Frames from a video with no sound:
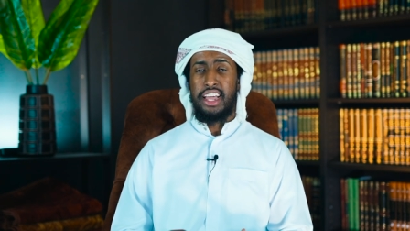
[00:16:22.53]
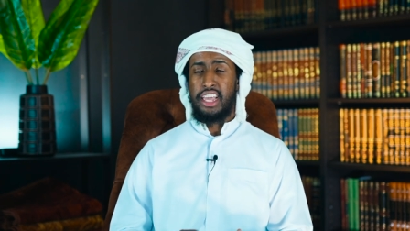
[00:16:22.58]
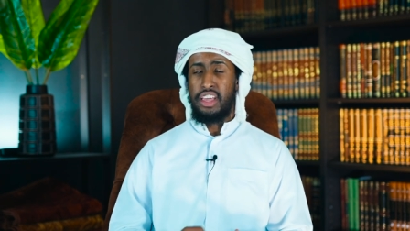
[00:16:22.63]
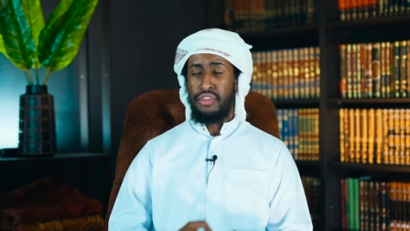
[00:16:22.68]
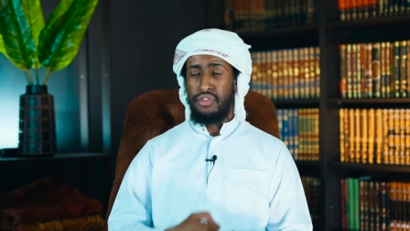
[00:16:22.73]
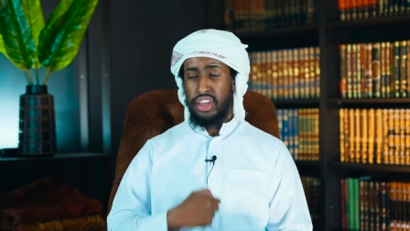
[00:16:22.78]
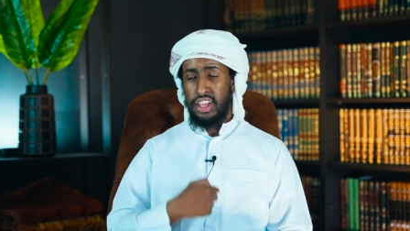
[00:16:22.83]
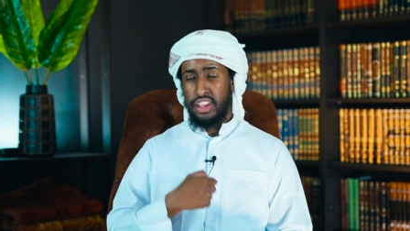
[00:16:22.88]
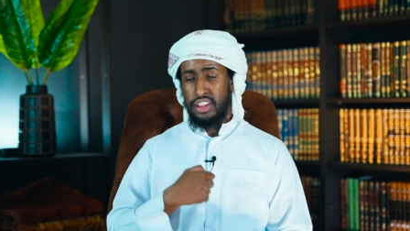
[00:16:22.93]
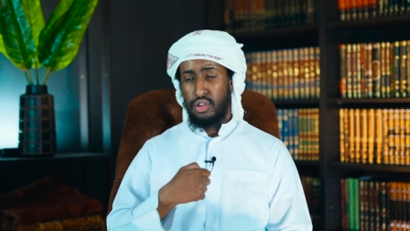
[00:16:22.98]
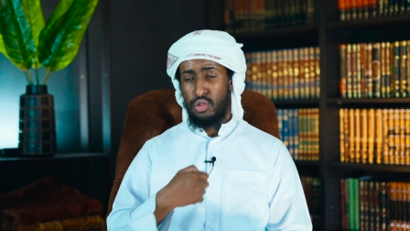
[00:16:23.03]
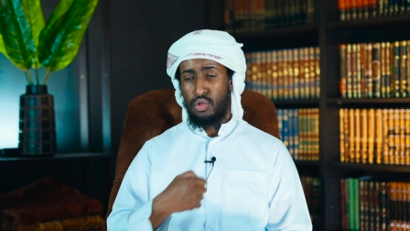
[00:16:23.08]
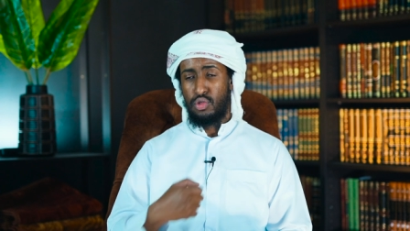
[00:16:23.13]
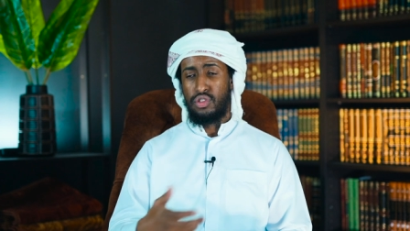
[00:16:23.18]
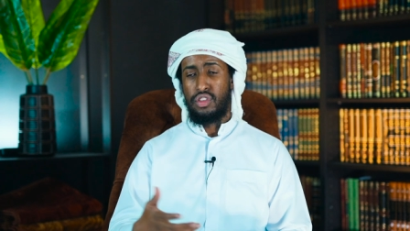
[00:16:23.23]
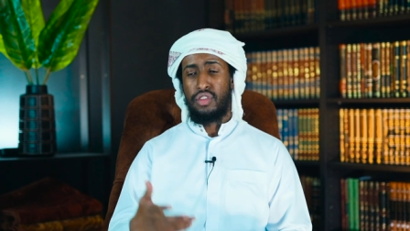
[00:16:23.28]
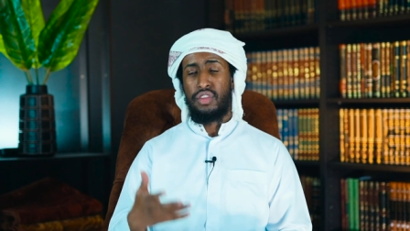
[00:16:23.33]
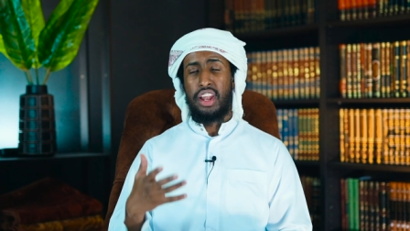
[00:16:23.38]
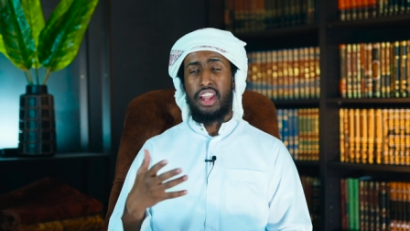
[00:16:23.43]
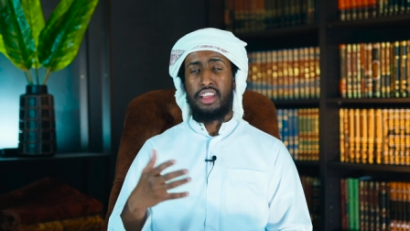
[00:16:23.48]
giving in the
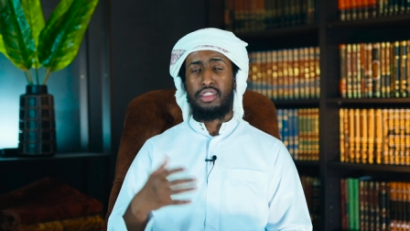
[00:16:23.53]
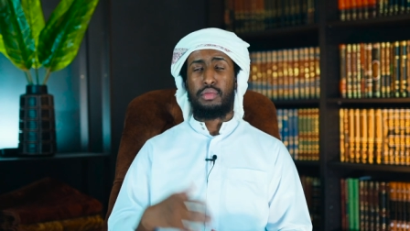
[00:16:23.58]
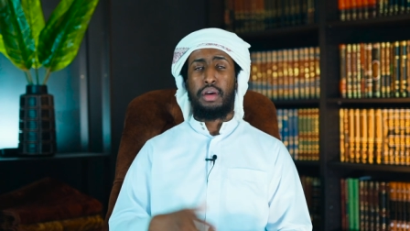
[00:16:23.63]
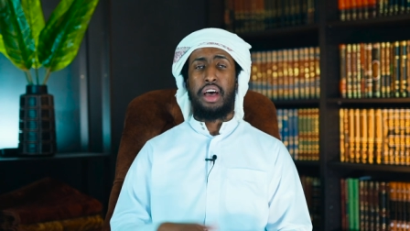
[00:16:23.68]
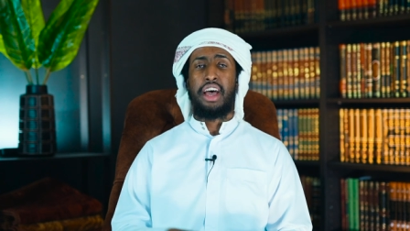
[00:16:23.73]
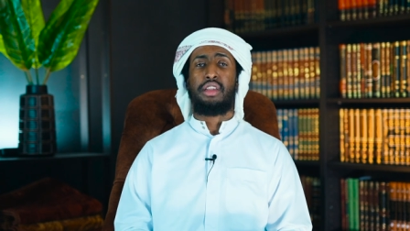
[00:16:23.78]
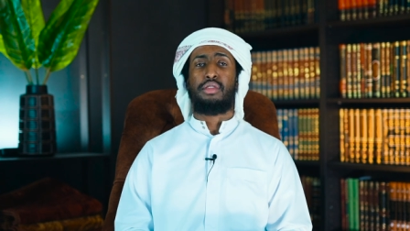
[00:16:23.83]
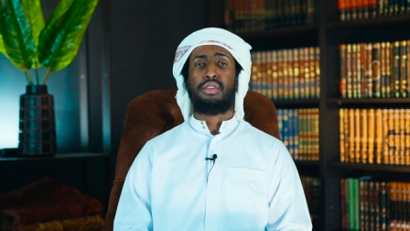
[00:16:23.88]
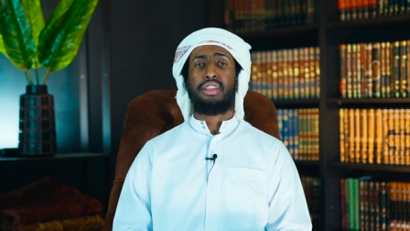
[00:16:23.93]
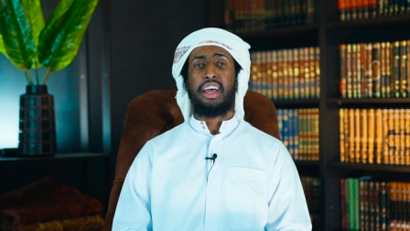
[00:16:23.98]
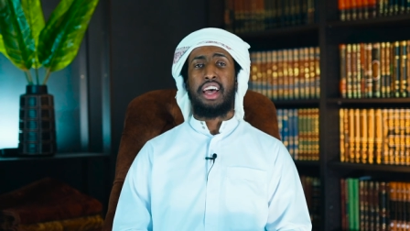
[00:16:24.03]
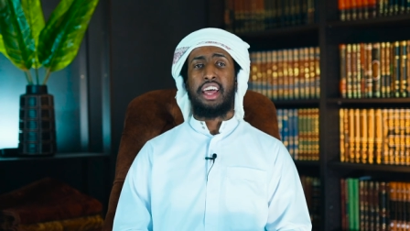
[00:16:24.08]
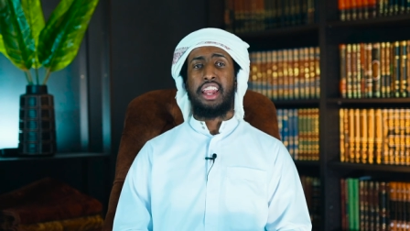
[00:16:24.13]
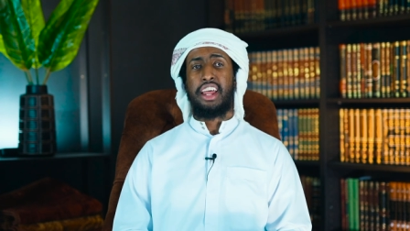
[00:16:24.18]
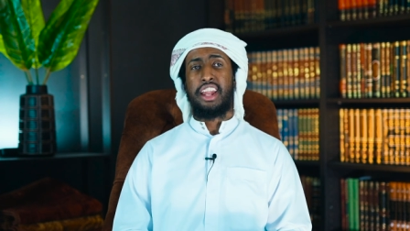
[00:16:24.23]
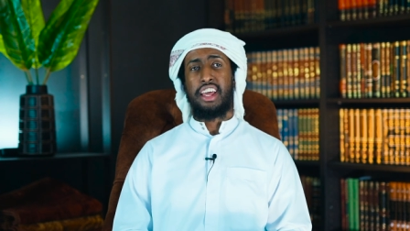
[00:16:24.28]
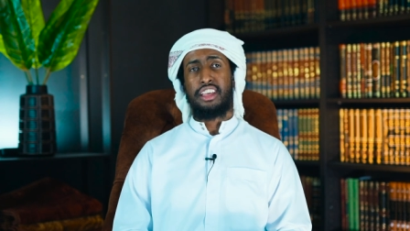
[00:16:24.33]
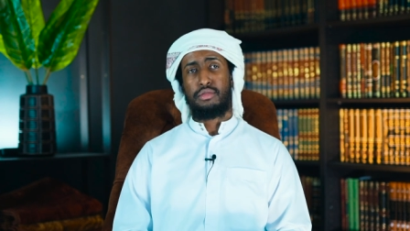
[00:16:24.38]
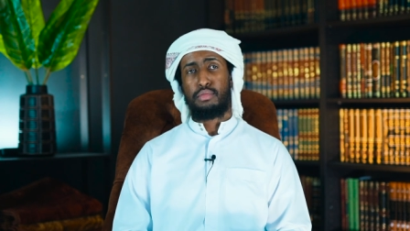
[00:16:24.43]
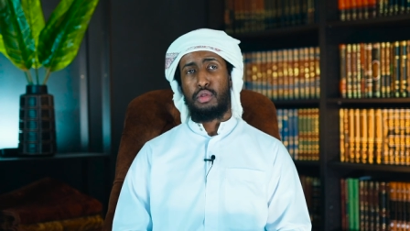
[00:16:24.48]
cause of Allah subhanahu wa ta'ala,
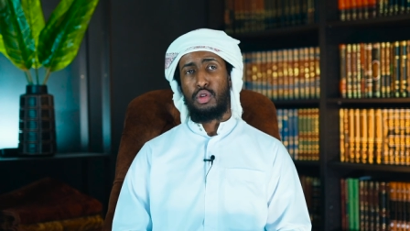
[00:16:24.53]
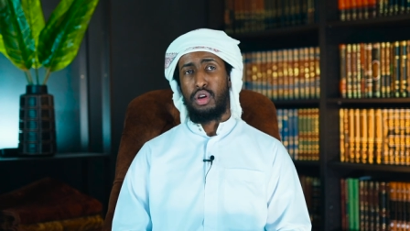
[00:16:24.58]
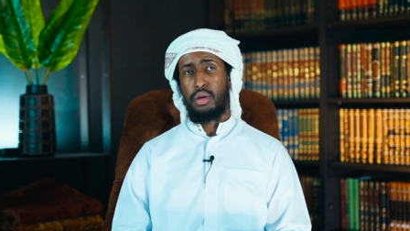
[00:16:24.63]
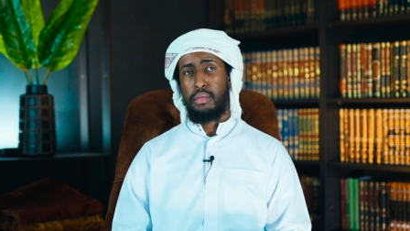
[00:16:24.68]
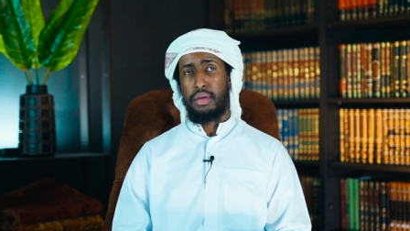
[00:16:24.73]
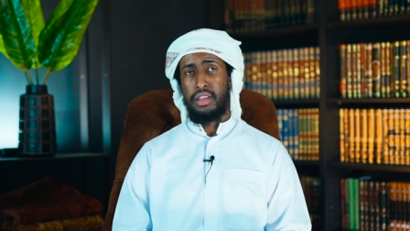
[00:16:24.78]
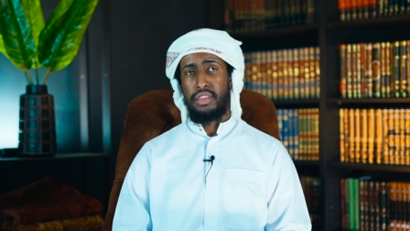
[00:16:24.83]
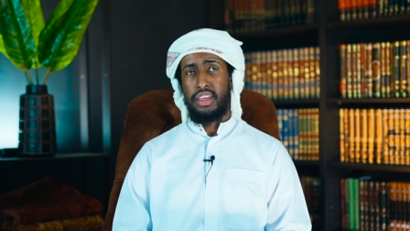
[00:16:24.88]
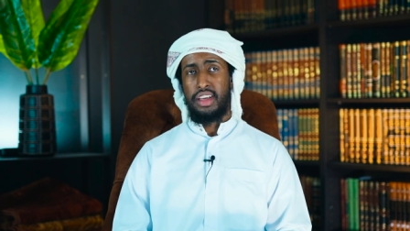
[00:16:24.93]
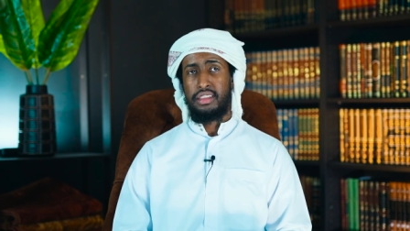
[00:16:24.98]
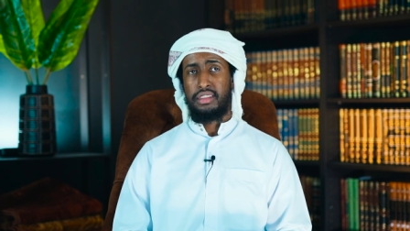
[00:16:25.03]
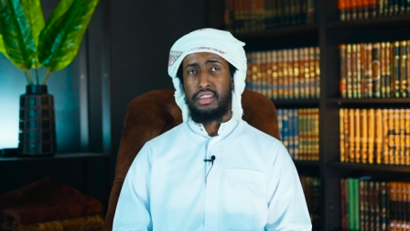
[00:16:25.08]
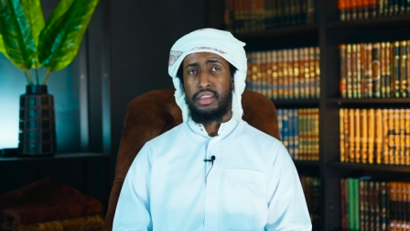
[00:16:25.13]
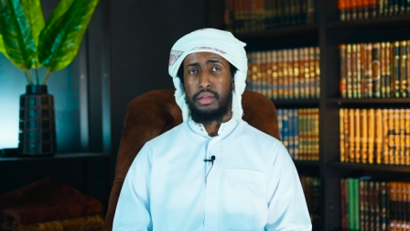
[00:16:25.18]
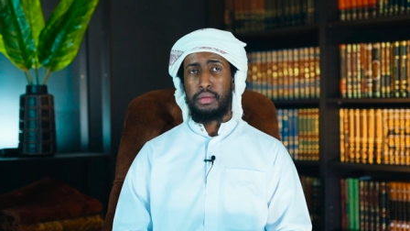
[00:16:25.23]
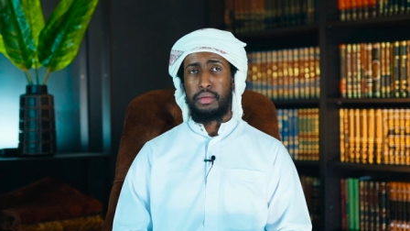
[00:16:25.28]
and I spoke about that.